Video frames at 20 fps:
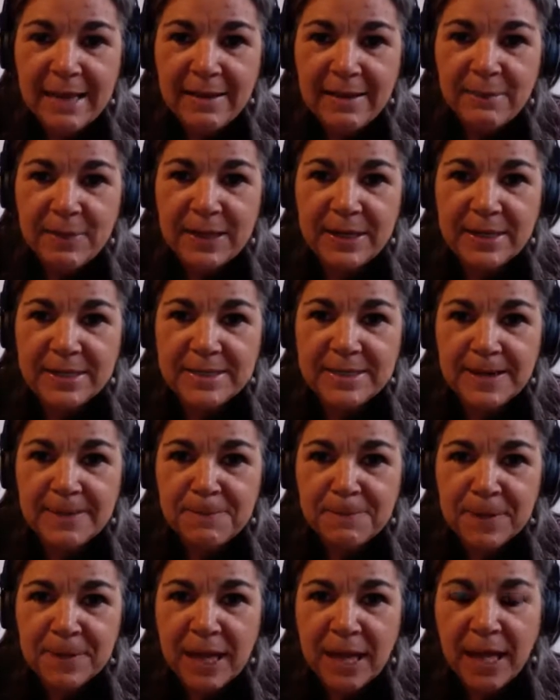because
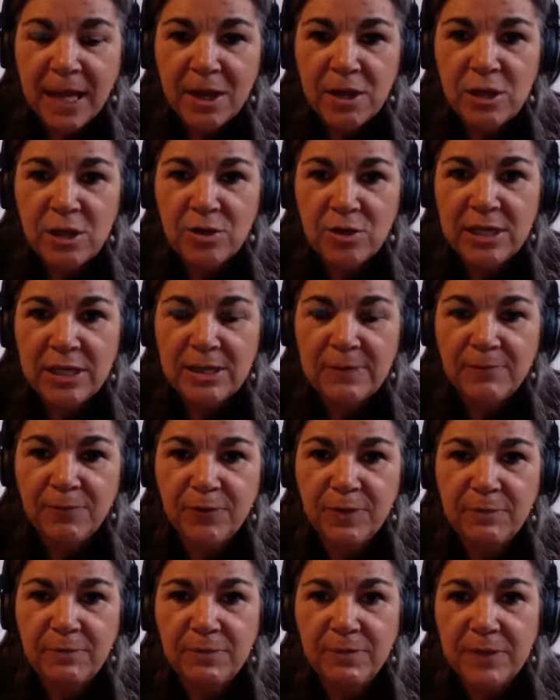how do you keep
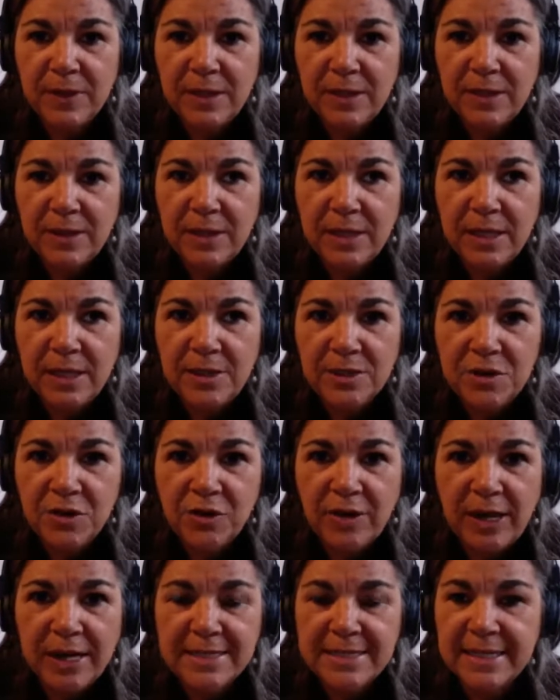from
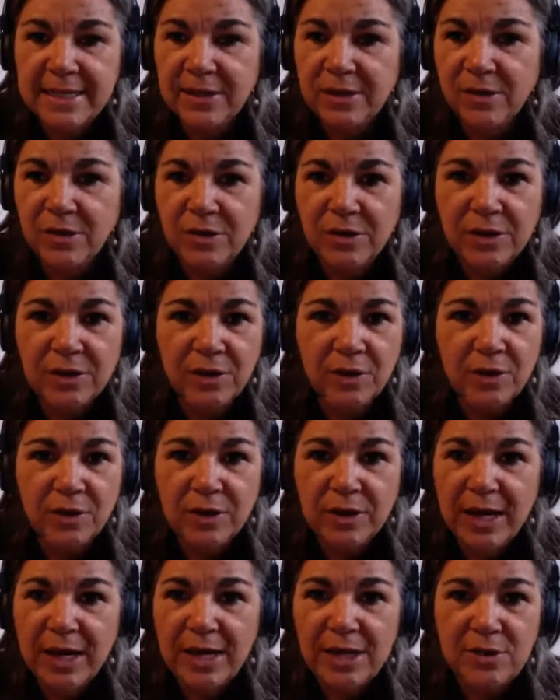interacting
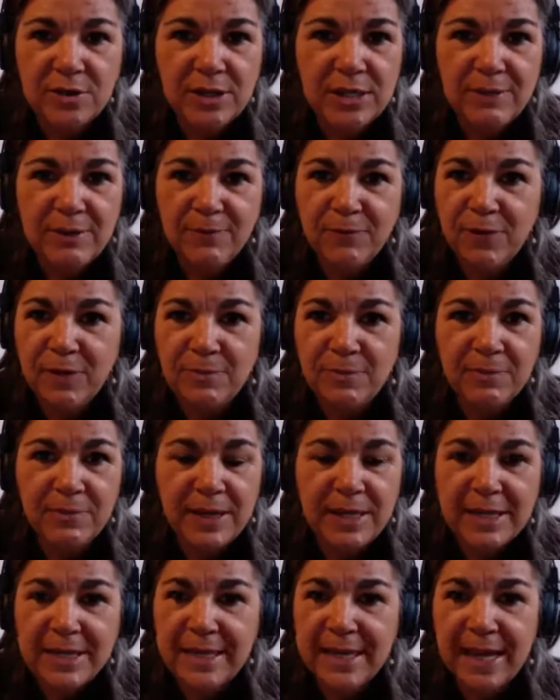or how do you keep from
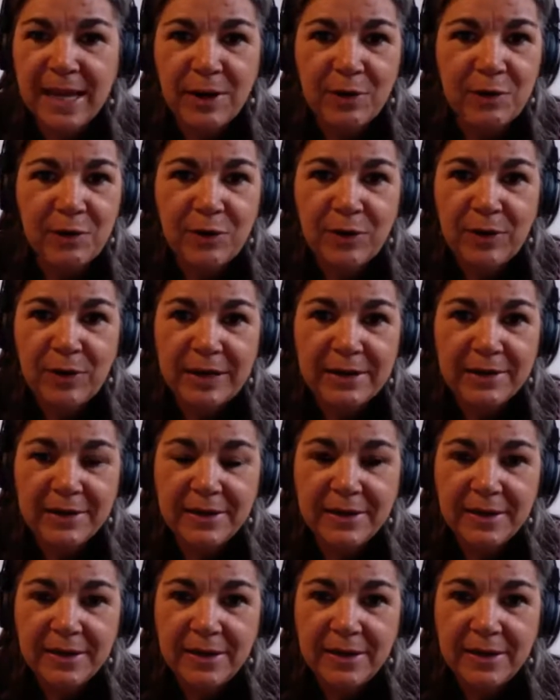encountering